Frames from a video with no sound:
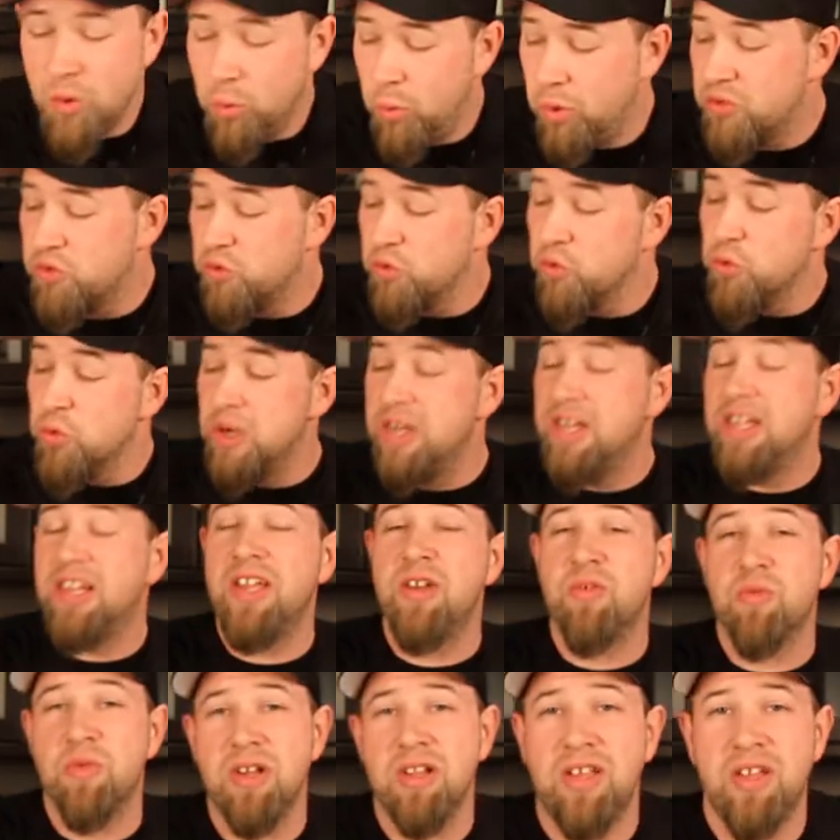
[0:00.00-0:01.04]
What's
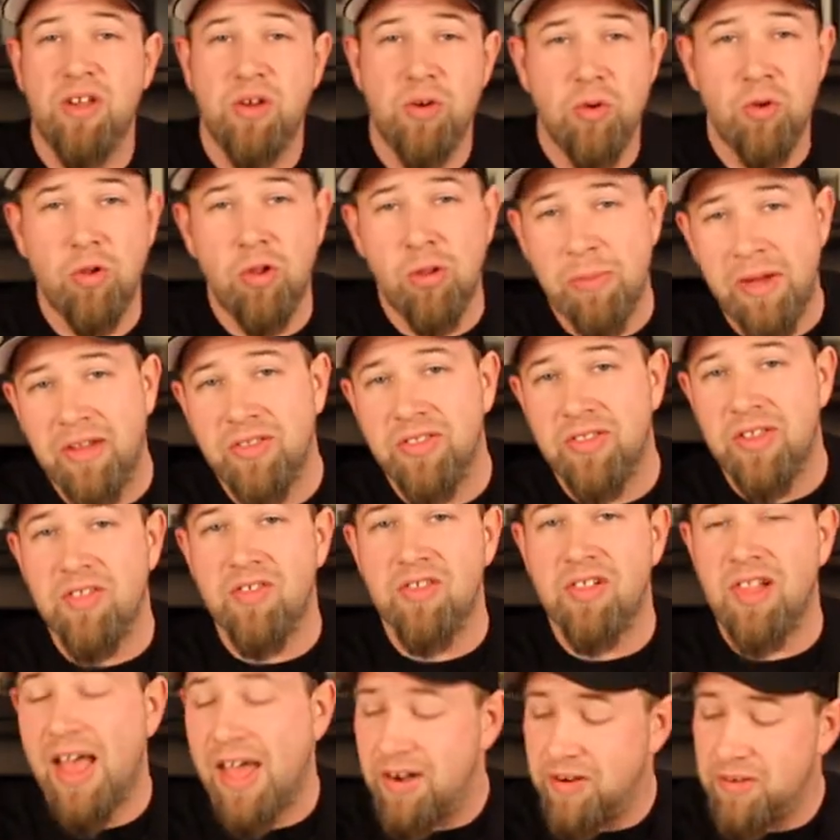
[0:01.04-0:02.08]
really cool about
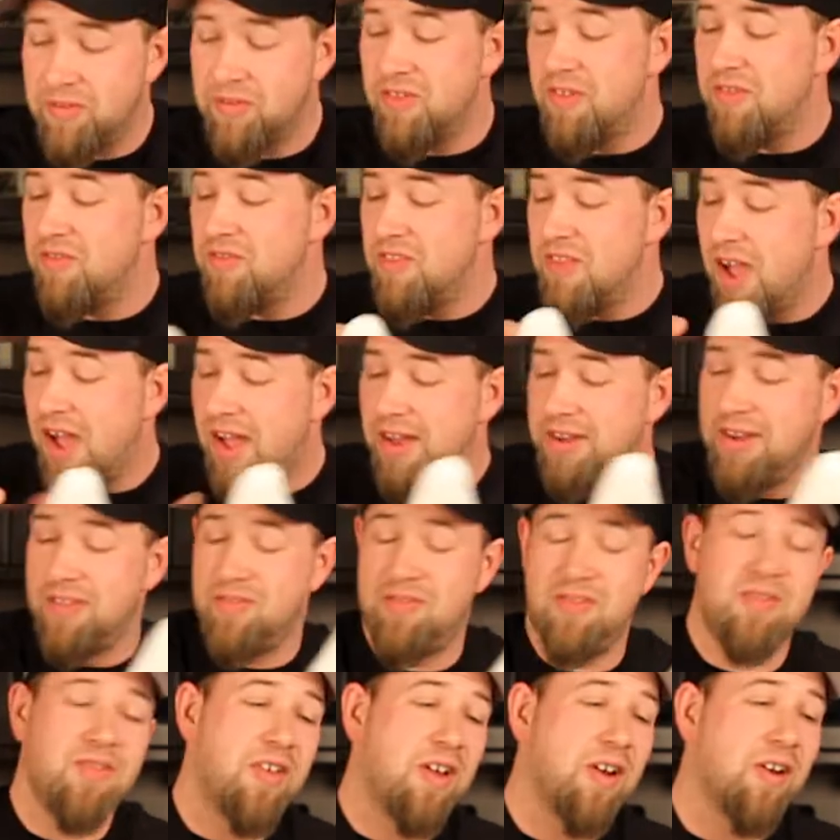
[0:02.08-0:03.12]
these gliders is not
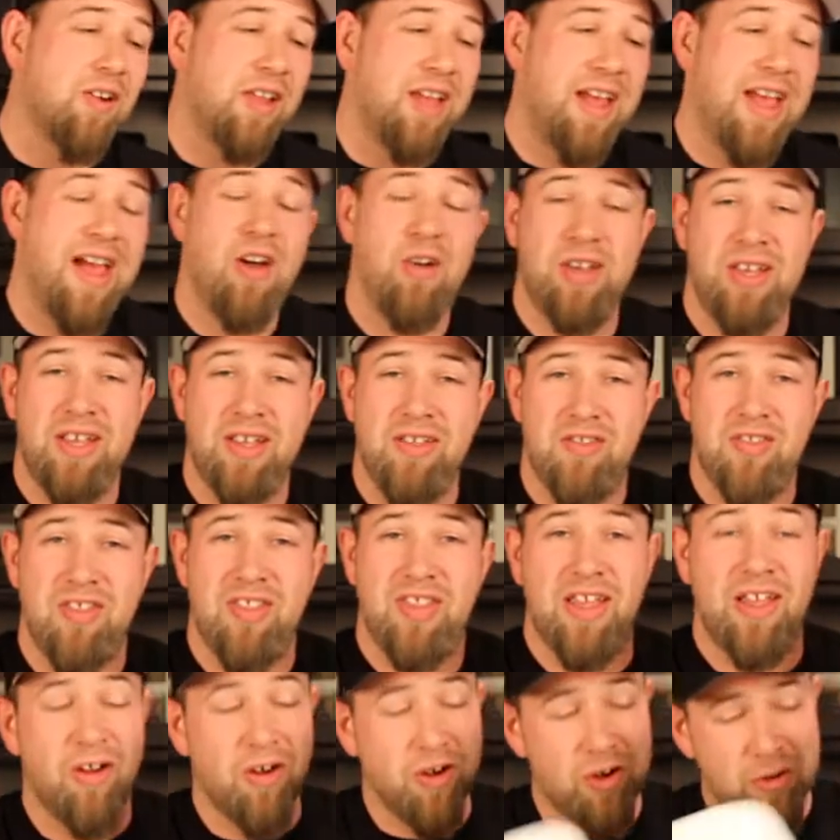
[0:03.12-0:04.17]
necessarily how easy
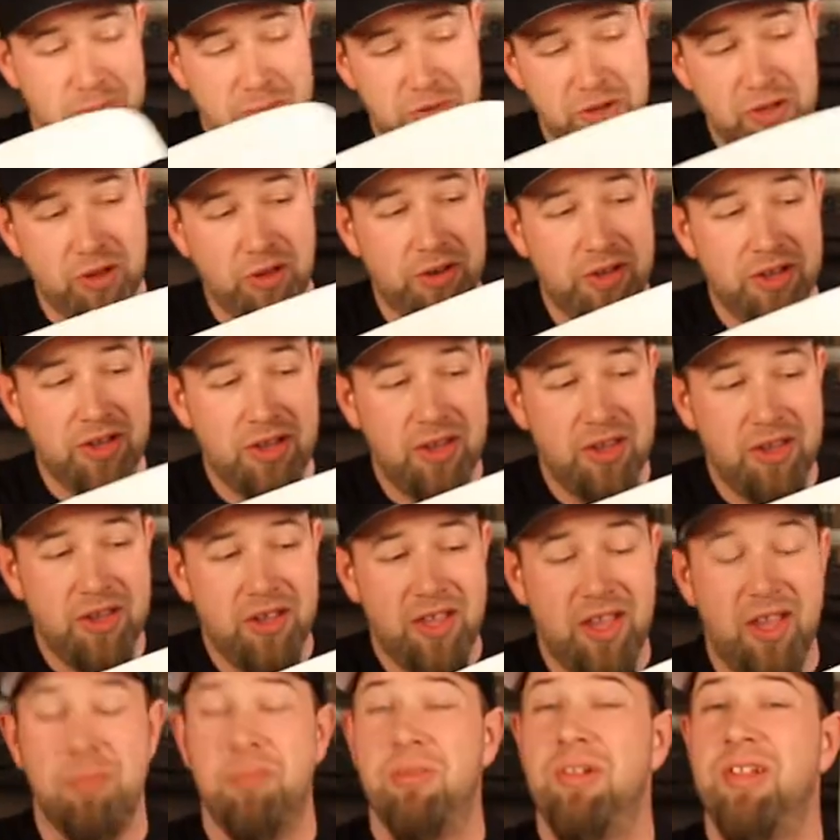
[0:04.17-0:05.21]
they are to build.
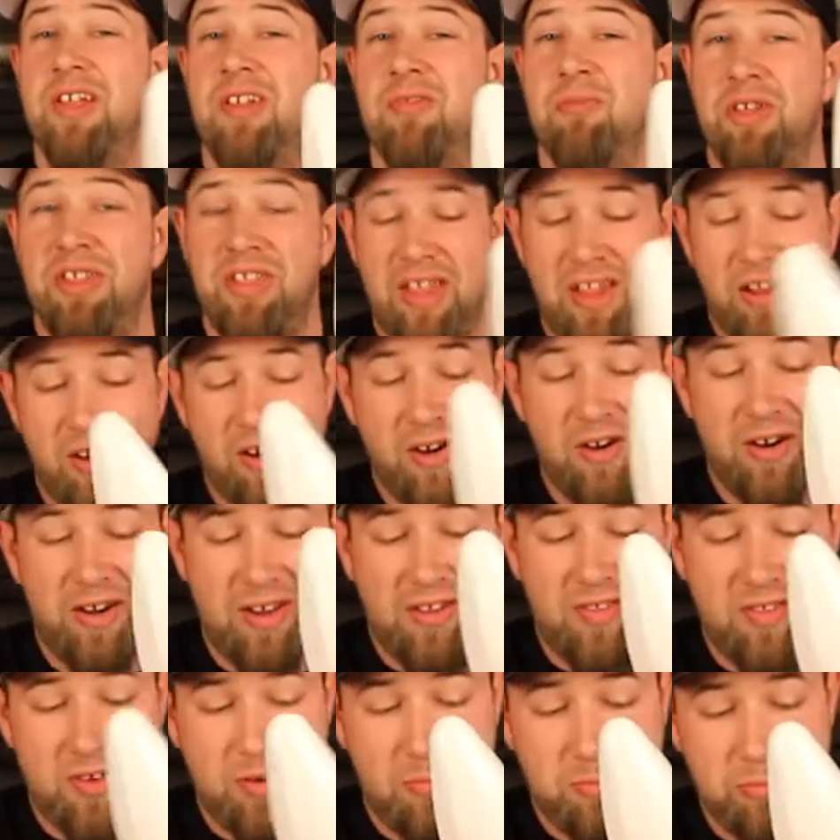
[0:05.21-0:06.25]
And believe me, they are
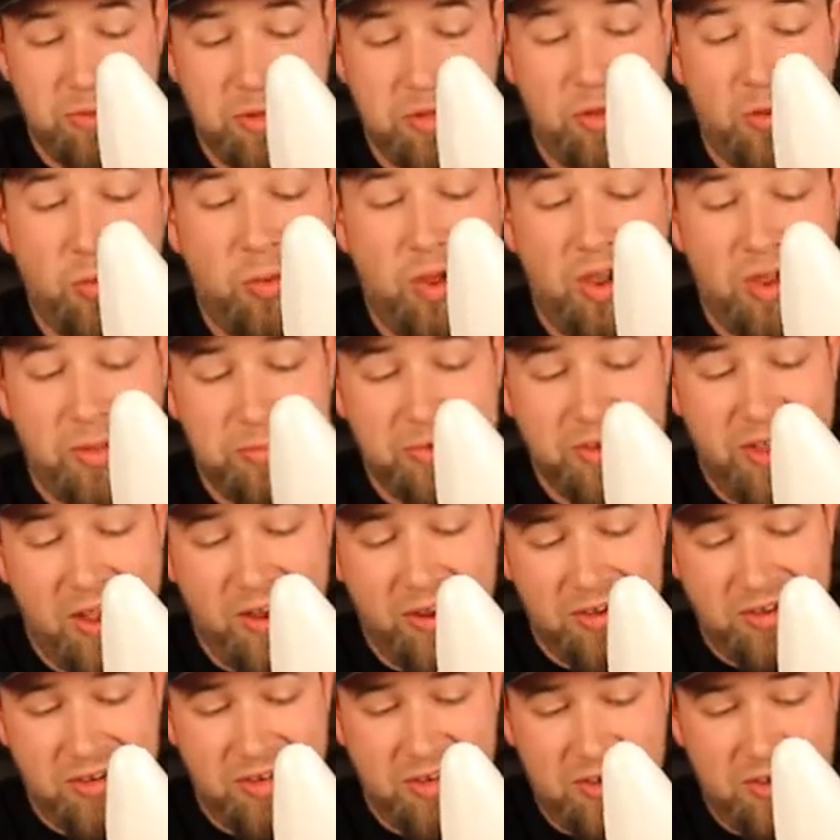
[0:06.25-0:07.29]
easy to build. While I'm
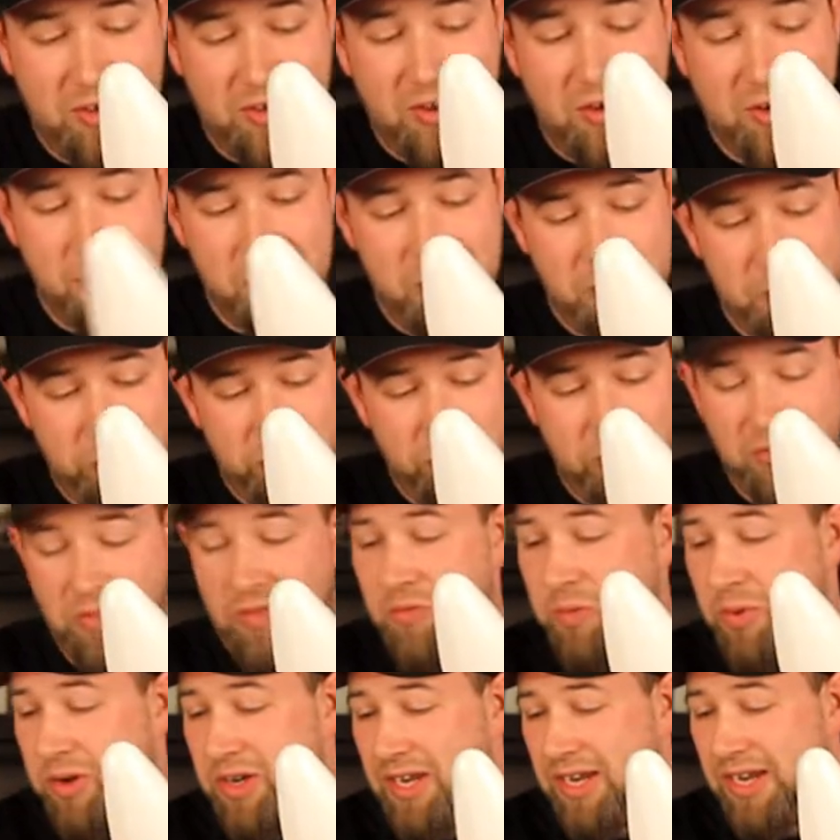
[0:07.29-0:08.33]
talking to you here, I'm going to put
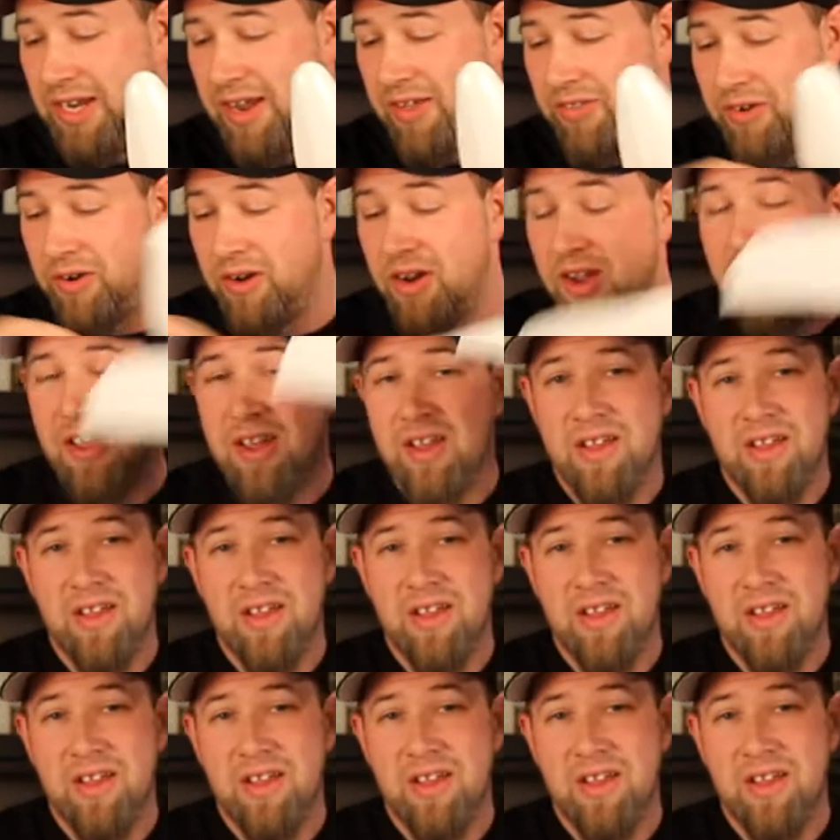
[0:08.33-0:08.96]
this one together.